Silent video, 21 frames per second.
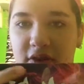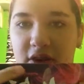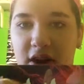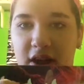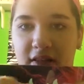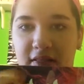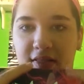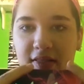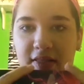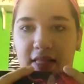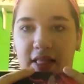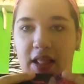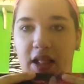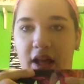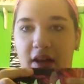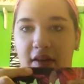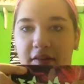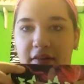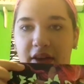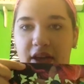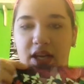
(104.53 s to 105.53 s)
I
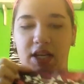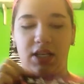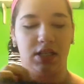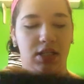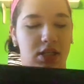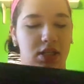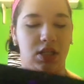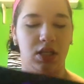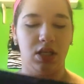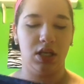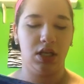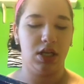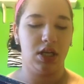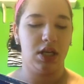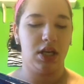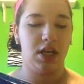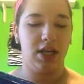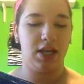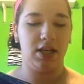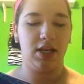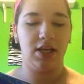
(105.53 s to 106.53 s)
love it,
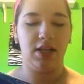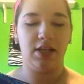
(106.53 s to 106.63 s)
and it